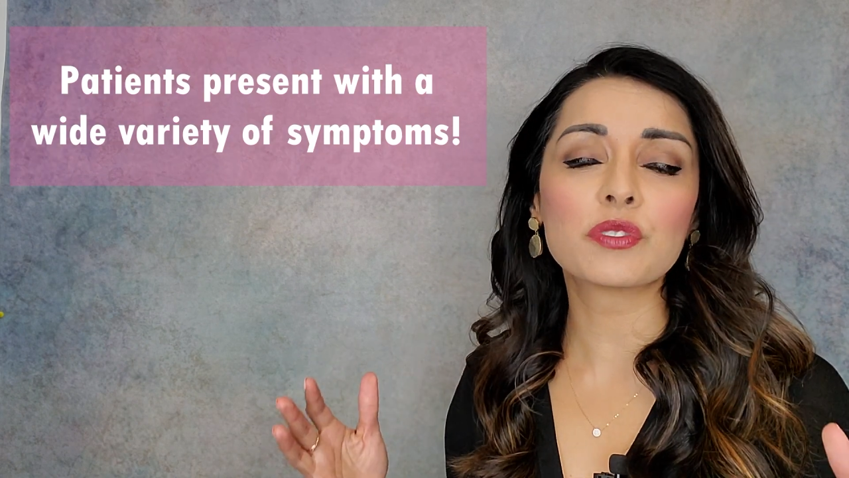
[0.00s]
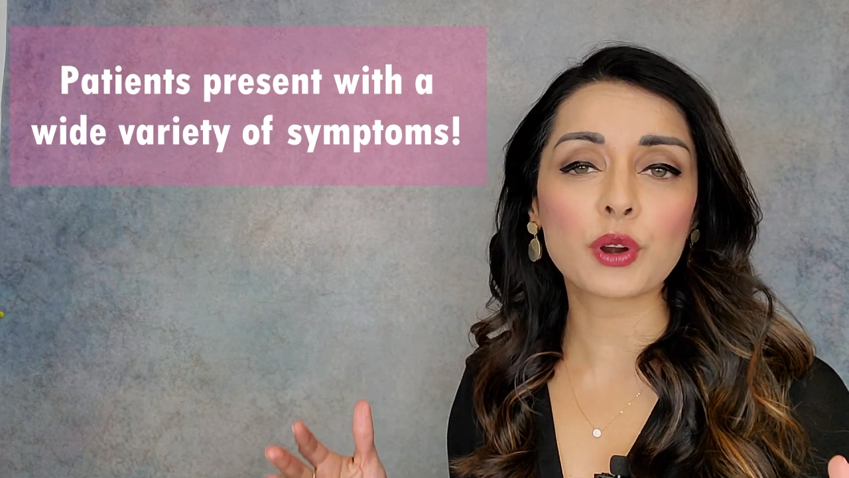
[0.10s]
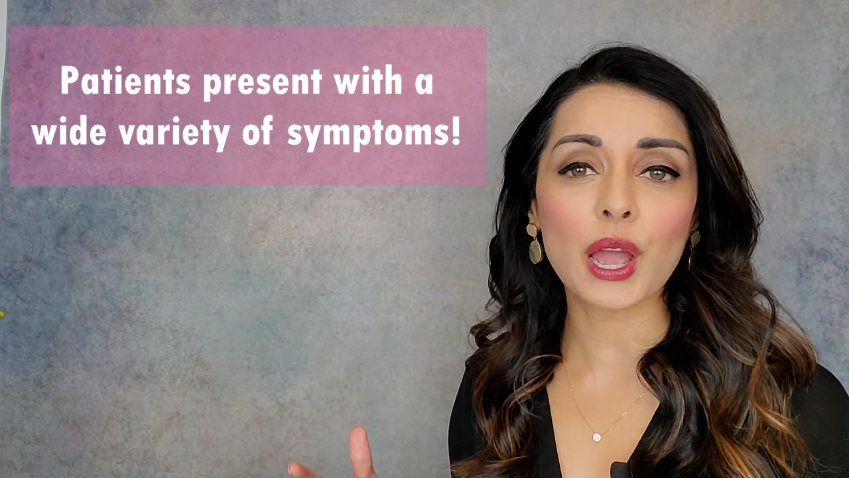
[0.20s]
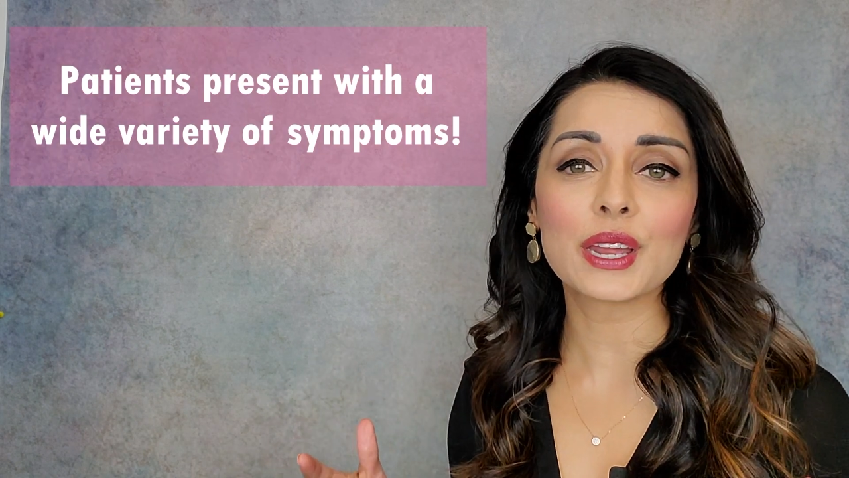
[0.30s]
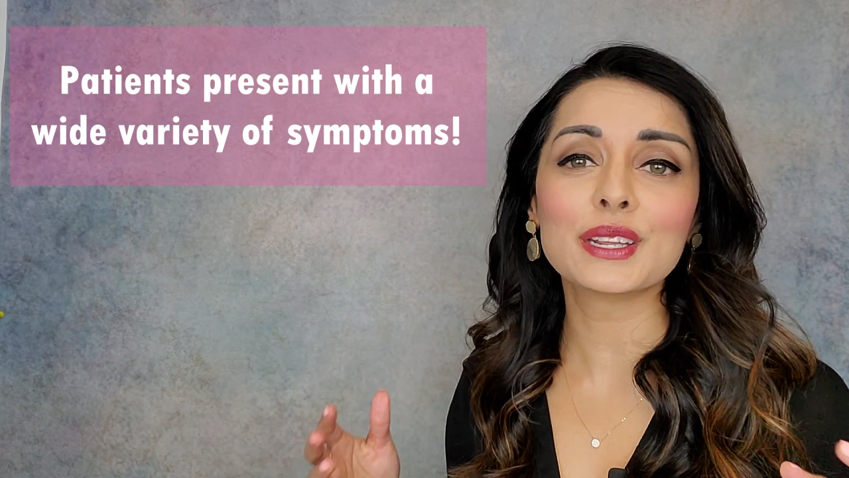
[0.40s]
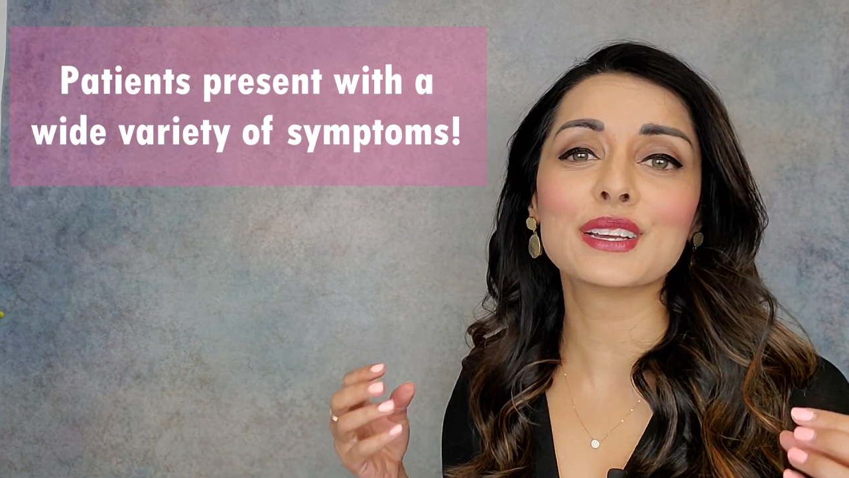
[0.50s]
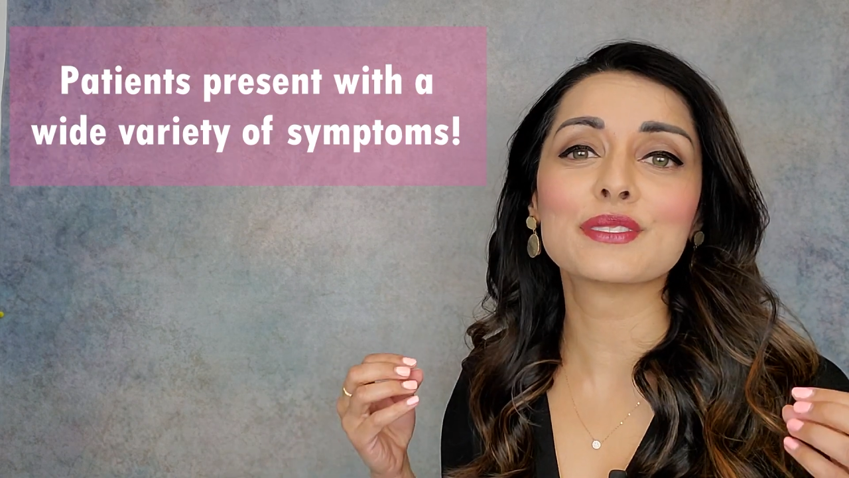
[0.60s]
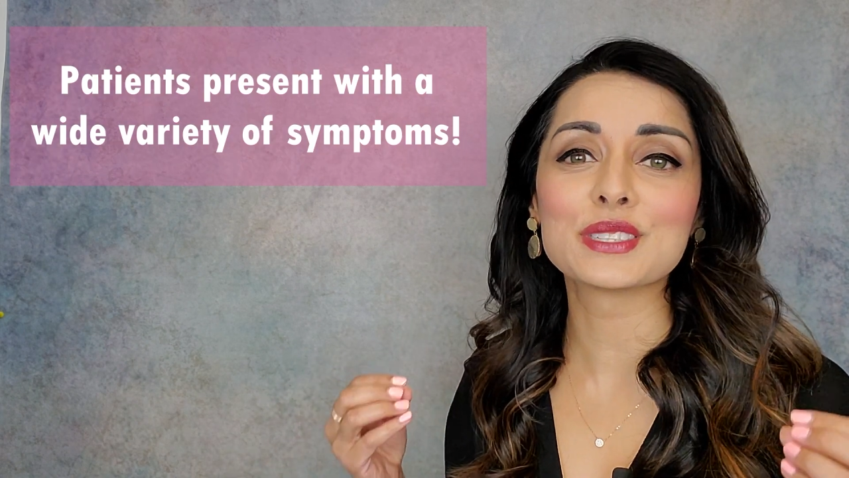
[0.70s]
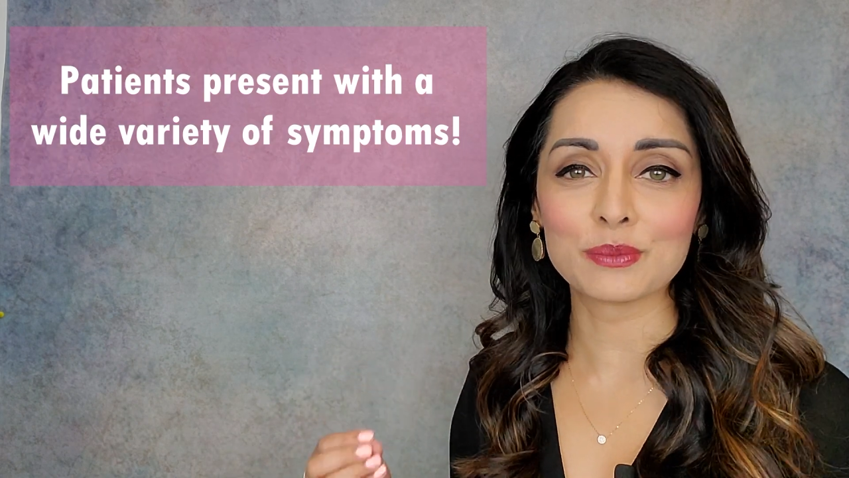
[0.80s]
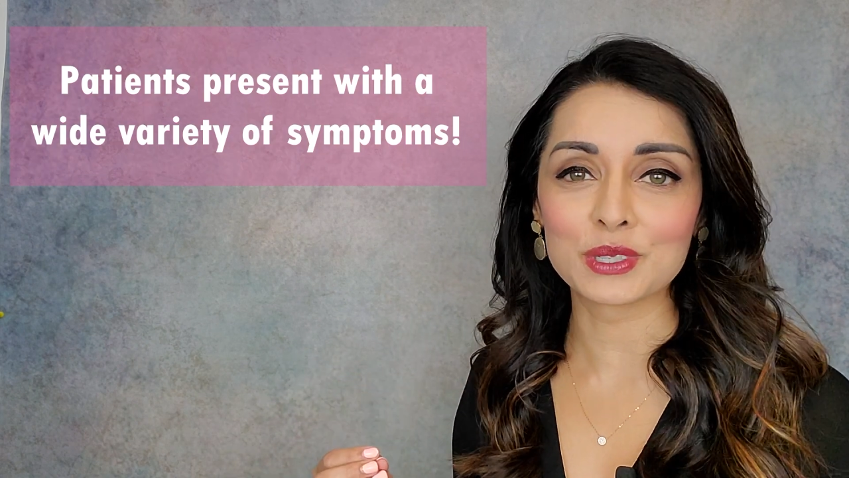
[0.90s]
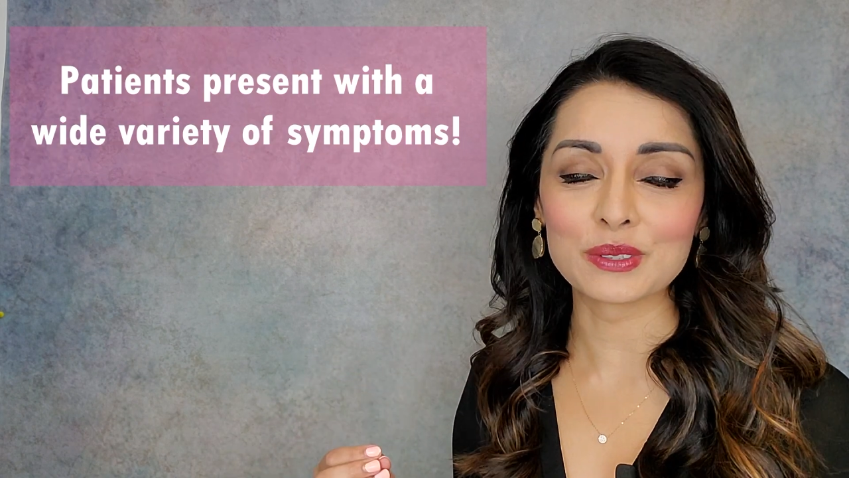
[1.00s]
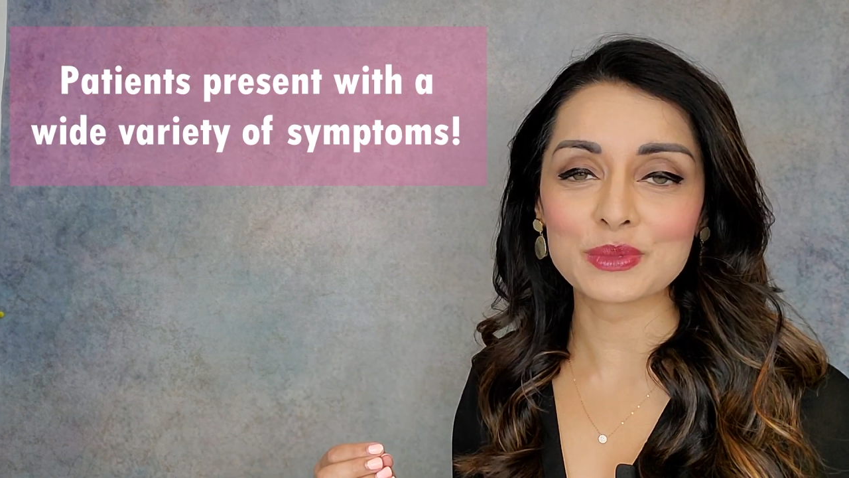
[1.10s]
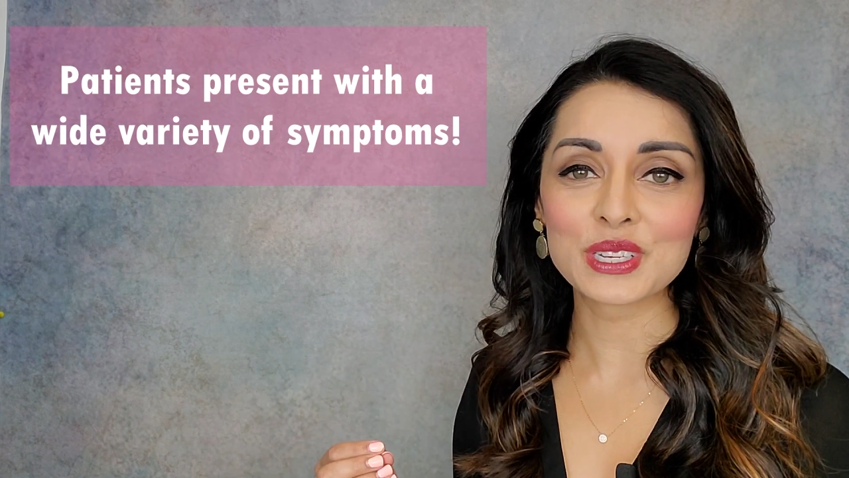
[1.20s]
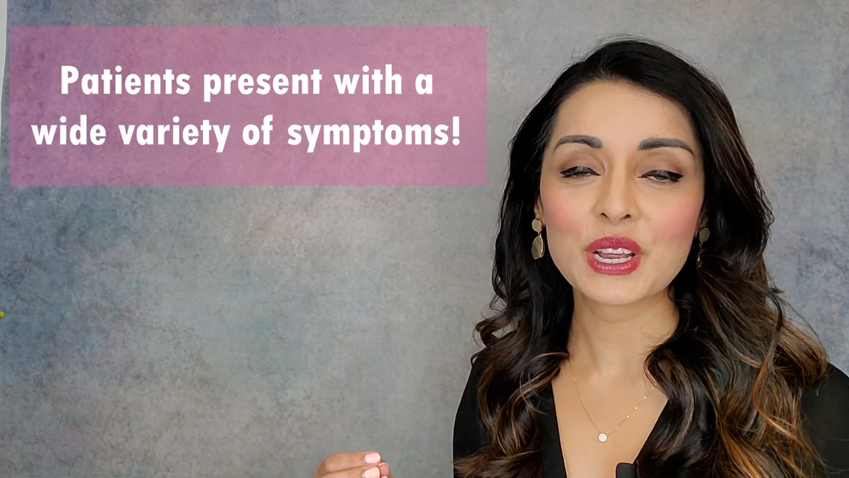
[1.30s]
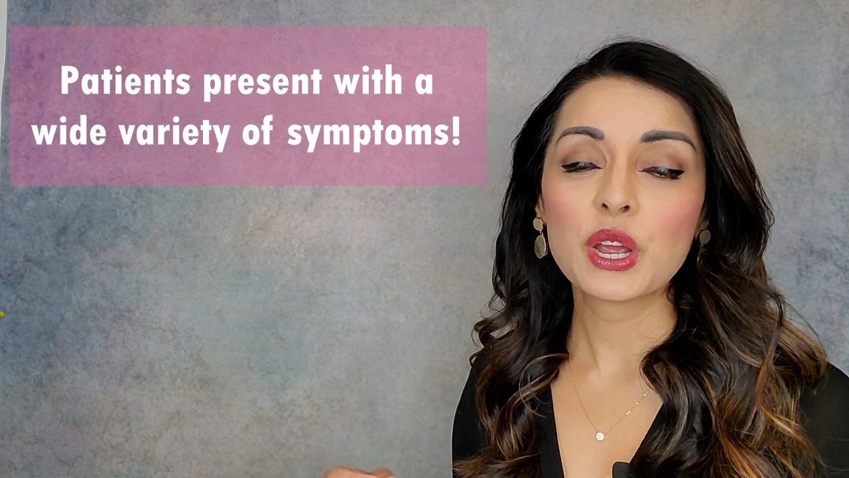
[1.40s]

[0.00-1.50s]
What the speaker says: variety of symptoms,